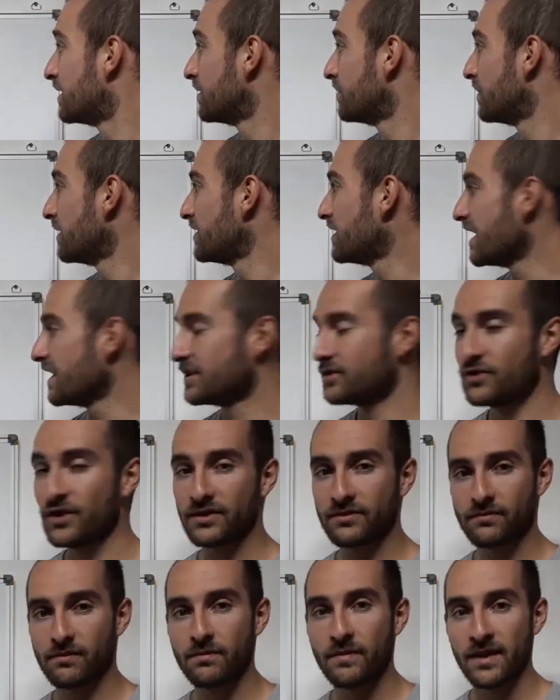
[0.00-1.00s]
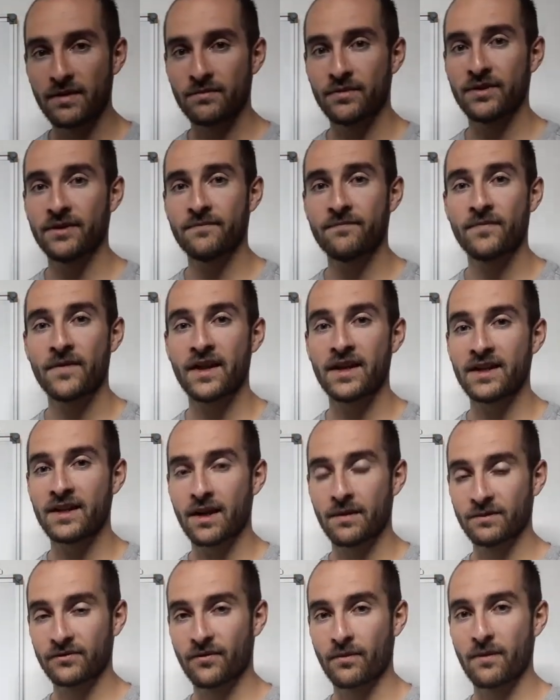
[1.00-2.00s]
But yes, just remember that he
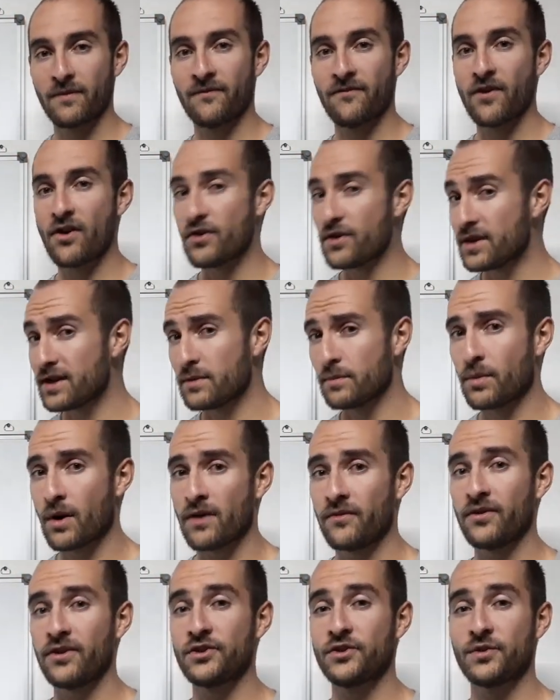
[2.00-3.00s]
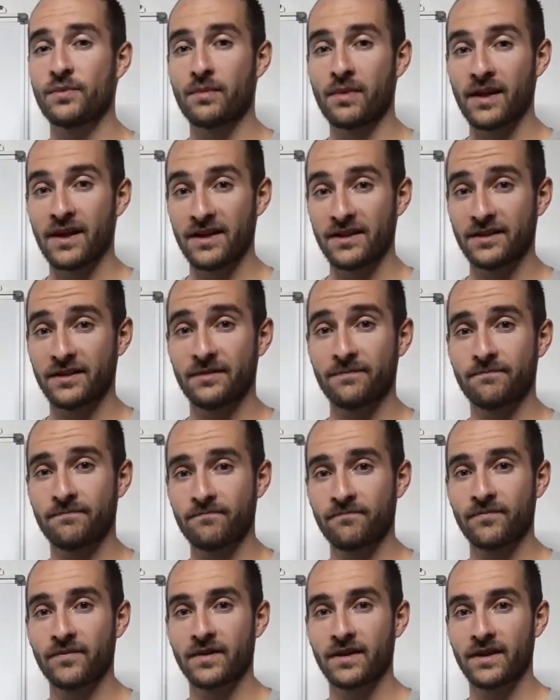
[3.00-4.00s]
comes from a very impoverished place.
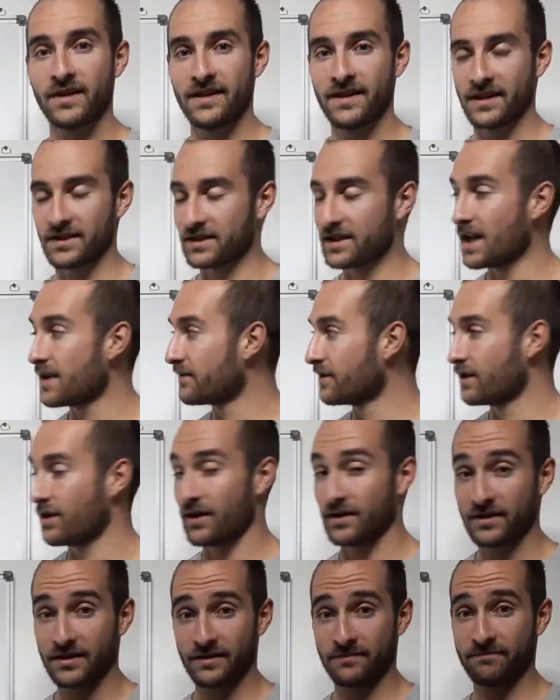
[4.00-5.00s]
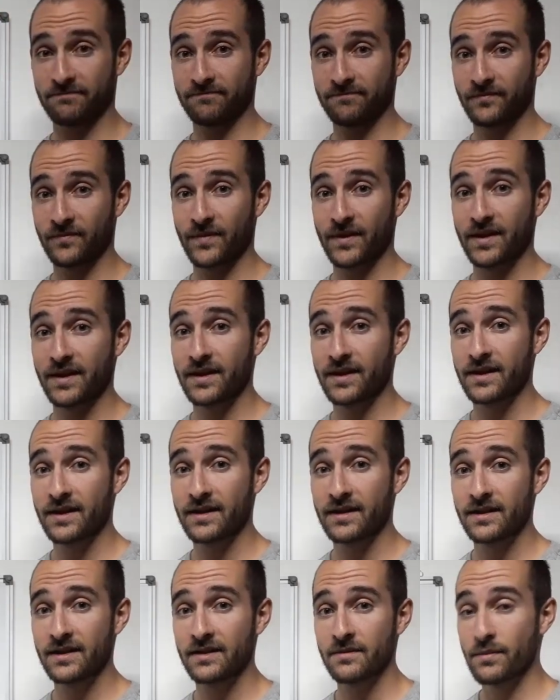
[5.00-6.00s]
He doesn't have a lot.
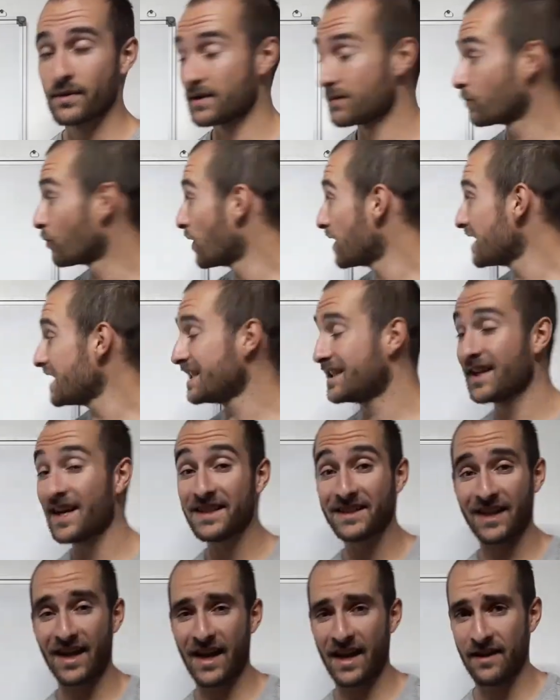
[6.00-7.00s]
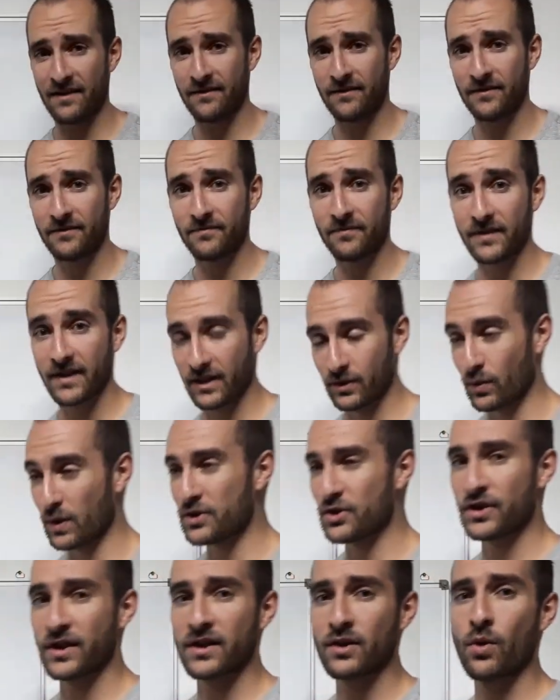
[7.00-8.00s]
But what he does have is what
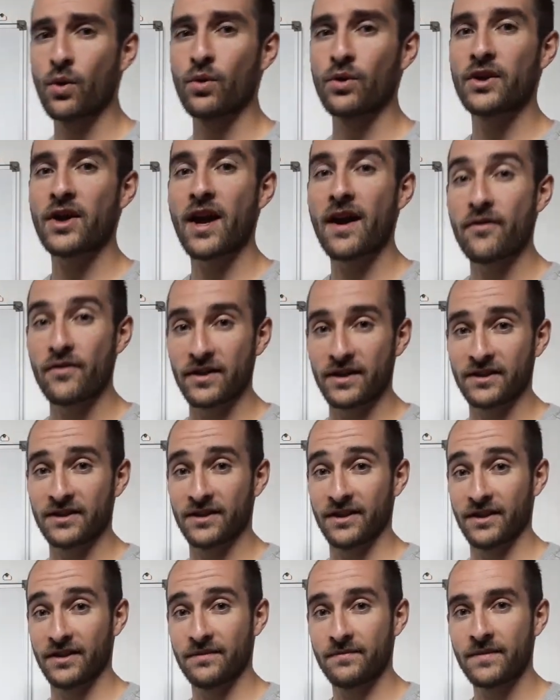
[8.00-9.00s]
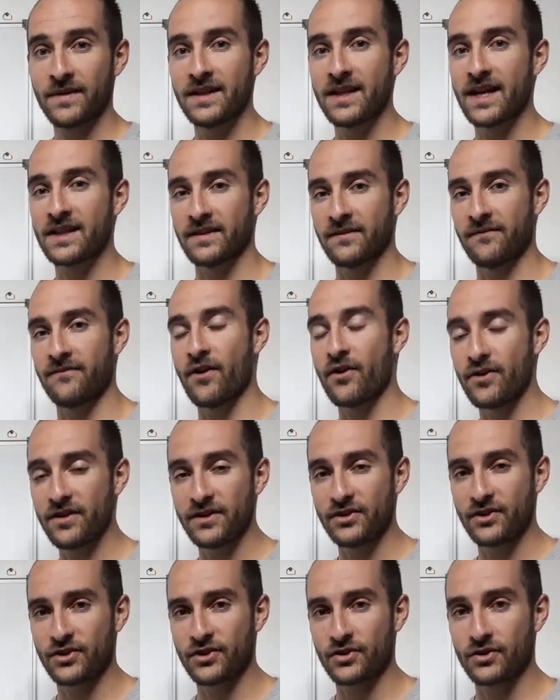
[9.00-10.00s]
you can call character. He has a very
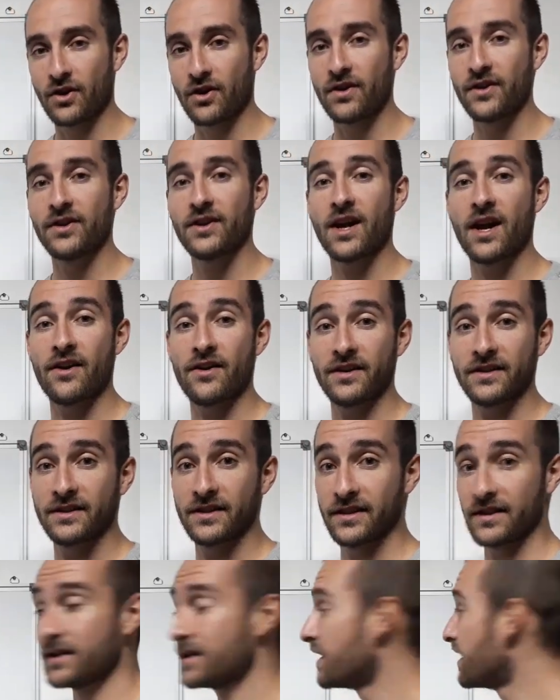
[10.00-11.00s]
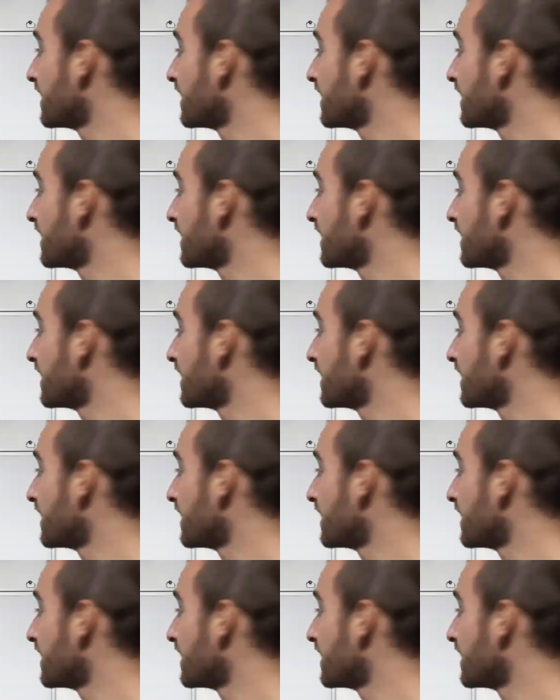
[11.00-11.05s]
strong character.